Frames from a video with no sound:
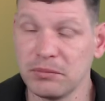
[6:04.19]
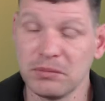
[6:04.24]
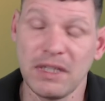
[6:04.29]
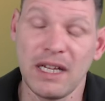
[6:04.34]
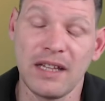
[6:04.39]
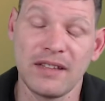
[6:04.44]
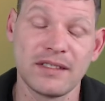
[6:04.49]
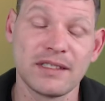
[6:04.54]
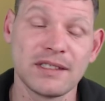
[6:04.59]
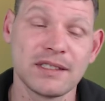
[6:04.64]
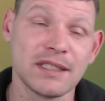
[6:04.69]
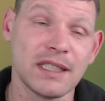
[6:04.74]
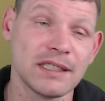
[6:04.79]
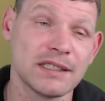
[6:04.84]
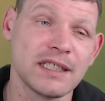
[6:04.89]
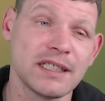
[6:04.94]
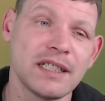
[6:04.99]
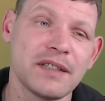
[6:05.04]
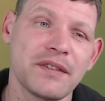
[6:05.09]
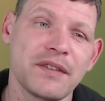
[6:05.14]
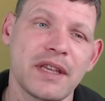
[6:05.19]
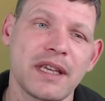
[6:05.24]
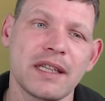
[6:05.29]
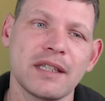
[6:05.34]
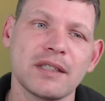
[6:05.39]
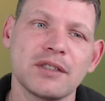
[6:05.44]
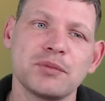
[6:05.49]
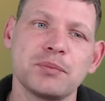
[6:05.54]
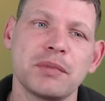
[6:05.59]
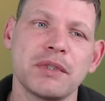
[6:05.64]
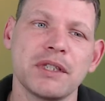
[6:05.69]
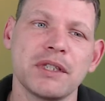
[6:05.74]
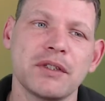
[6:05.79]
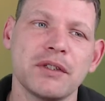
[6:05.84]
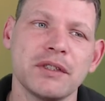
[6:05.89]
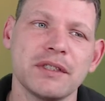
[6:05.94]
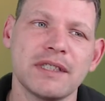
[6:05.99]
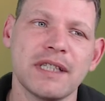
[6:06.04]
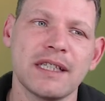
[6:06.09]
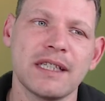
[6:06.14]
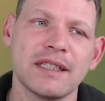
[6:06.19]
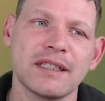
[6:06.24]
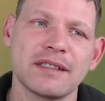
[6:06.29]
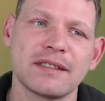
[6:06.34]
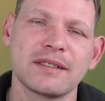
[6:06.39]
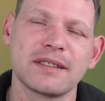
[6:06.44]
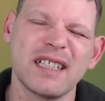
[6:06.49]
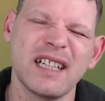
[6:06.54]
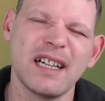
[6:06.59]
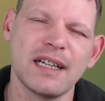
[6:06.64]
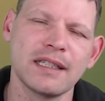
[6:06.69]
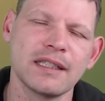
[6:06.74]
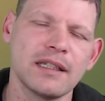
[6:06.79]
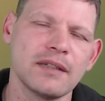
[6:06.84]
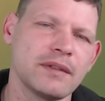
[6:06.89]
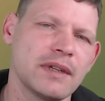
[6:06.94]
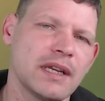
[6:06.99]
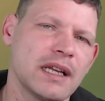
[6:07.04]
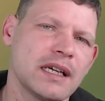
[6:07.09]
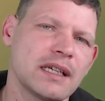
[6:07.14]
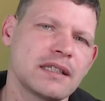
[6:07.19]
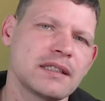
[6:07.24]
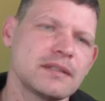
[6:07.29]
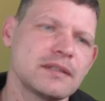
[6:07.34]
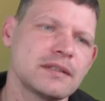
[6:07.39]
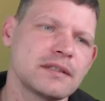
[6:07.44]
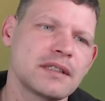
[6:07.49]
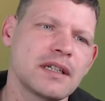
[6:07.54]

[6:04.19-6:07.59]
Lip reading: I still think it's pretty good that it kind of like